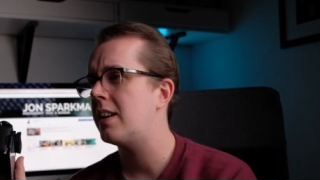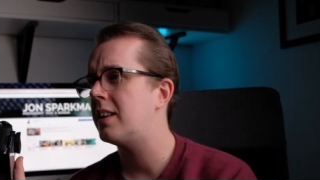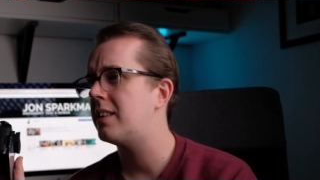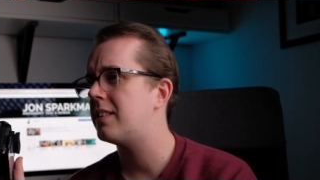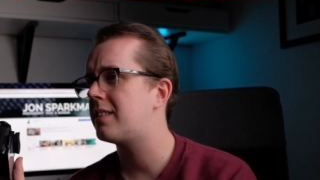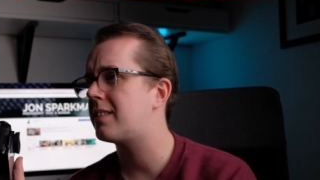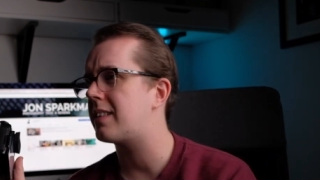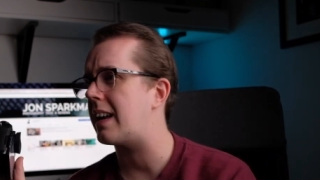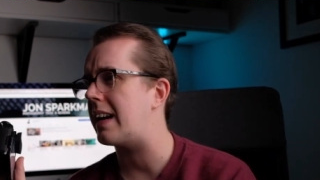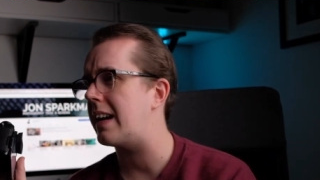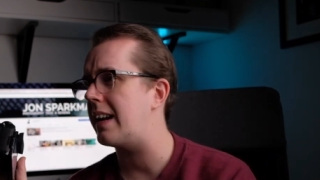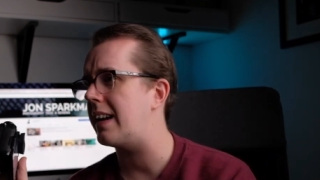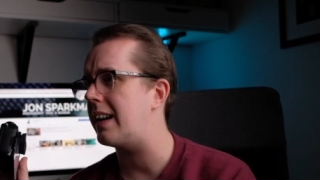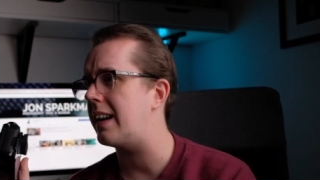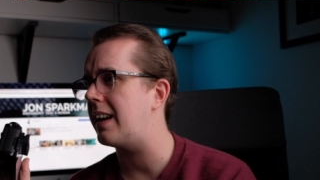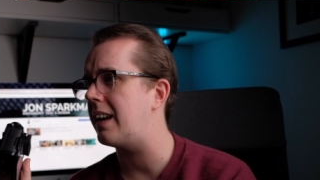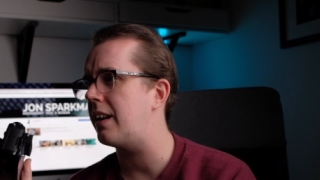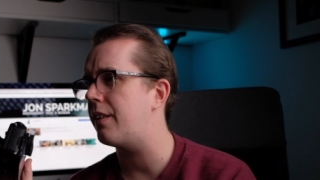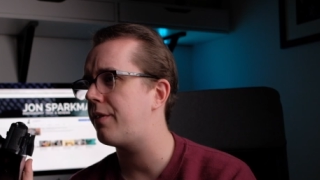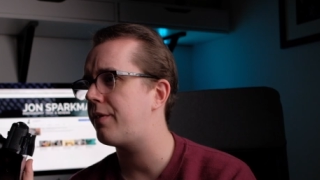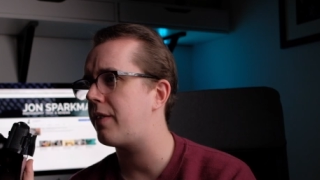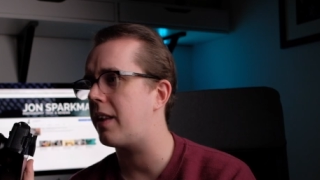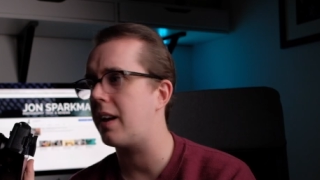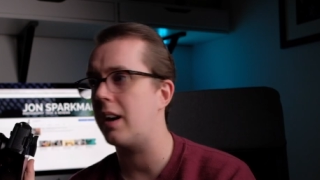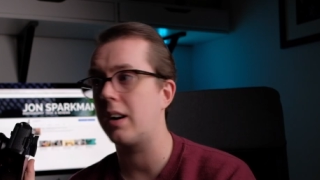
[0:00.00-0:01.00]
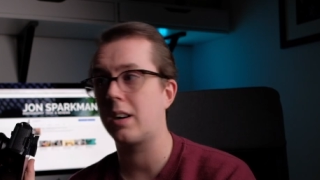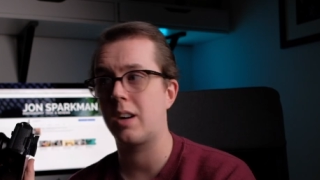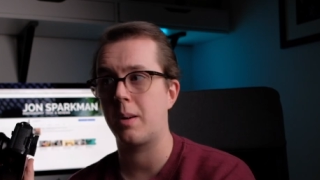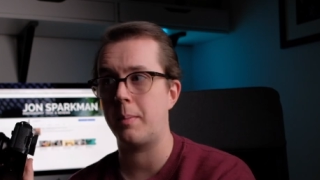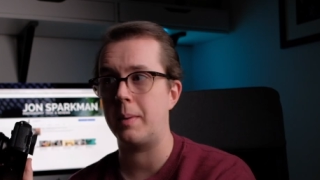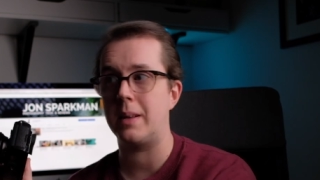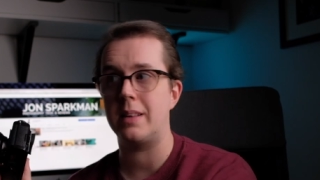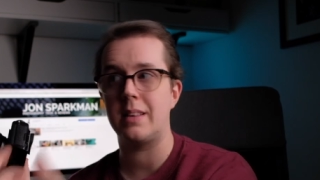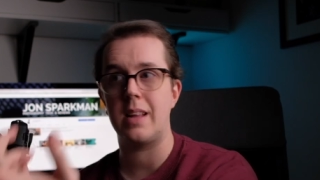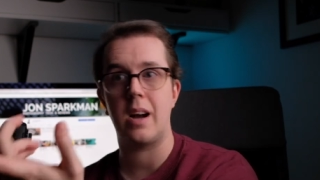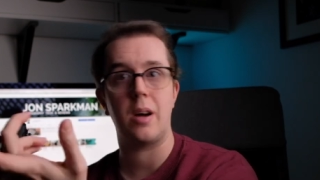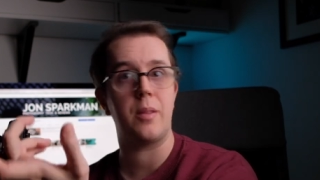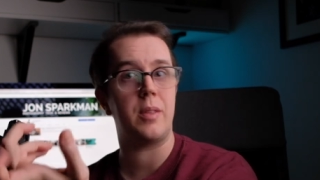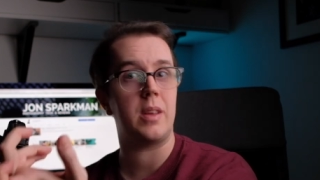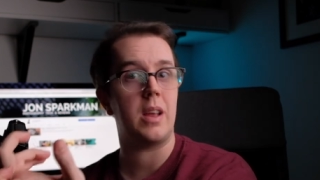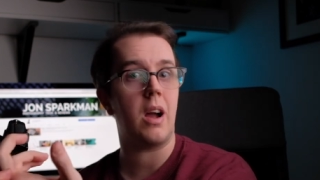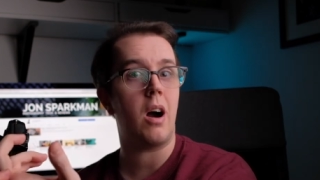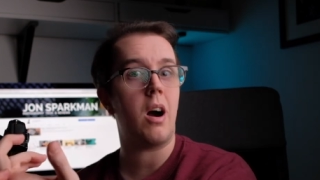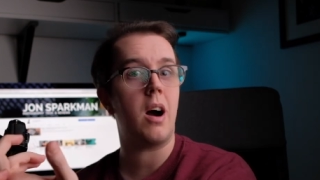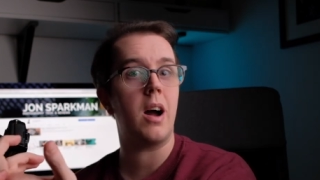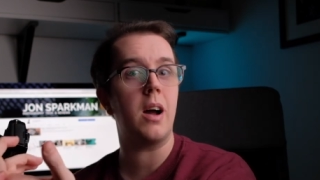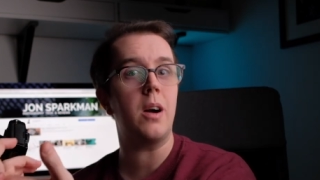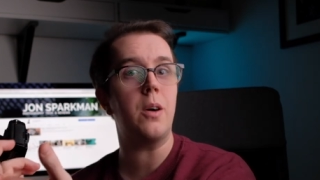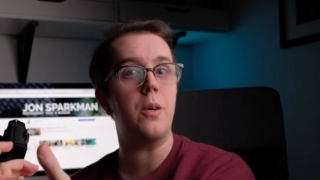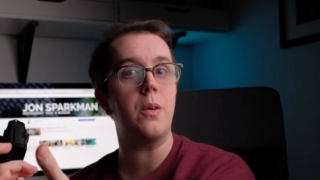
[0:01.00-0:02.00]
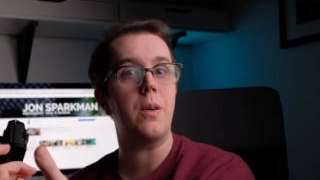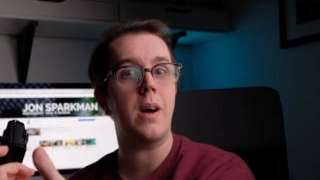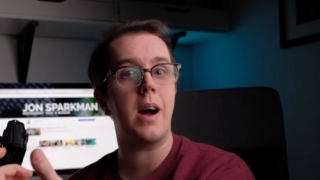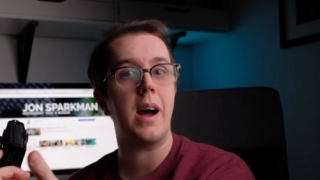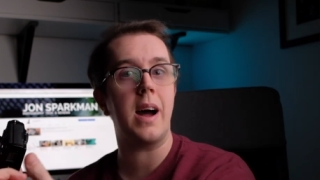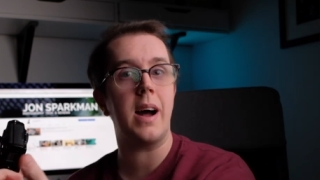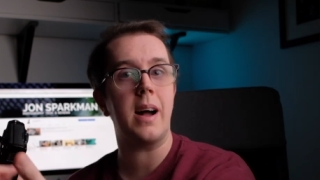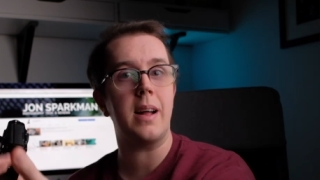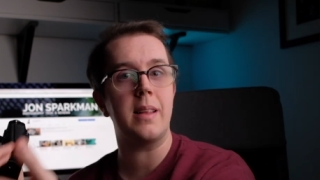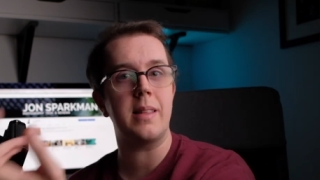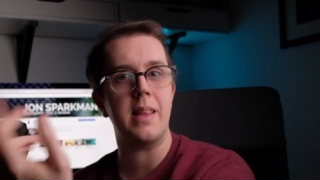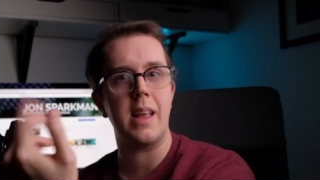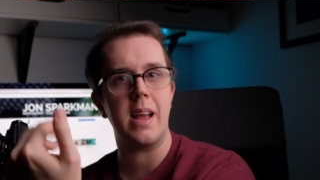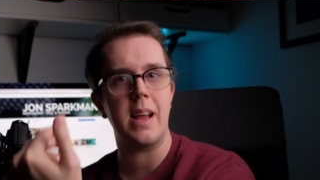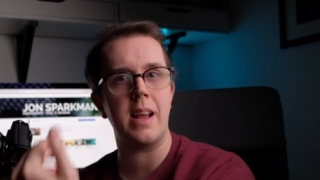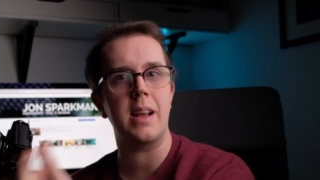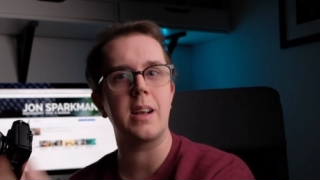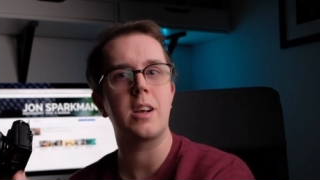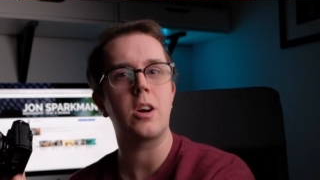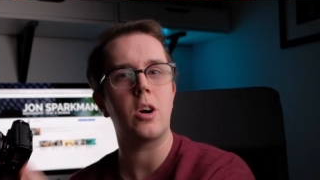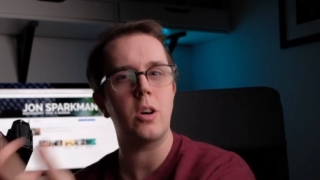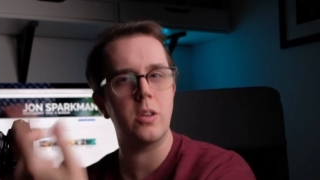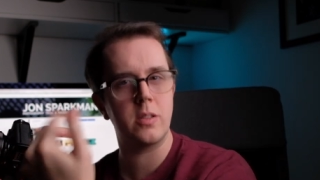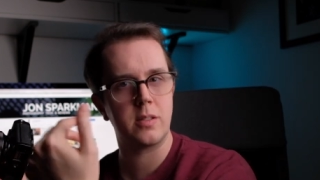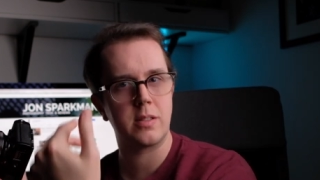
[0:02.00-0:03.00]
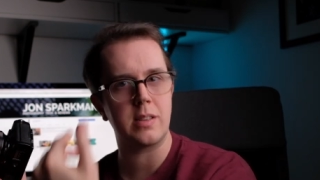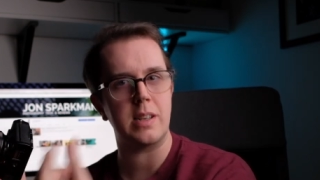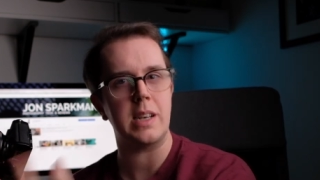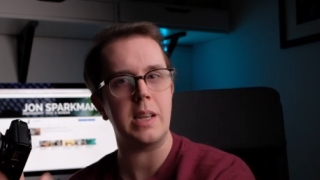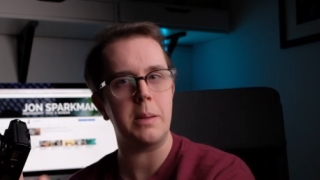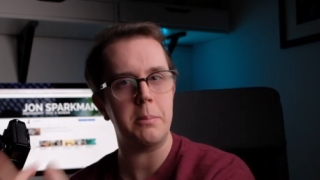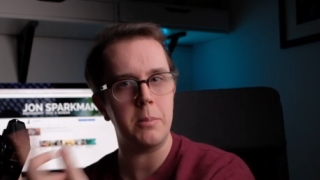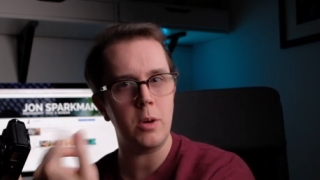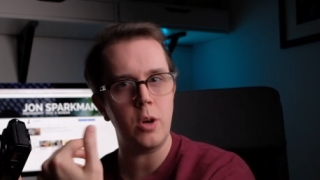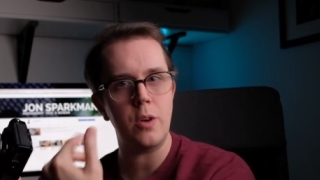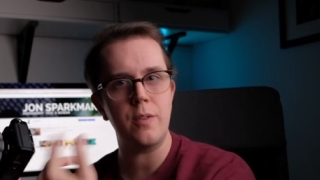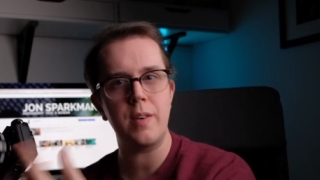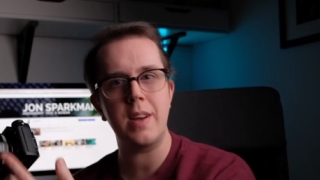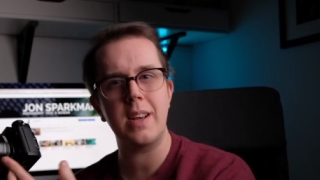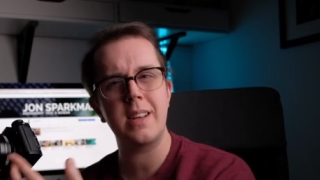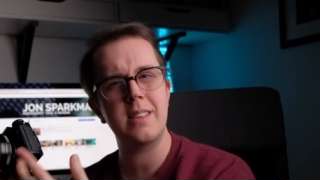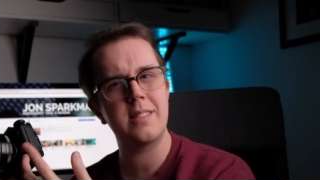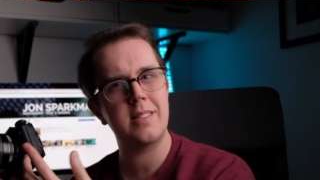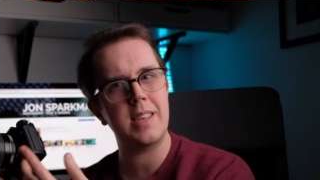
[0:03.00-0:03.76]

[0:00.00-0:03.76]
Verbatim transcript: Say if they are coming down the aisle and they're constantly moving,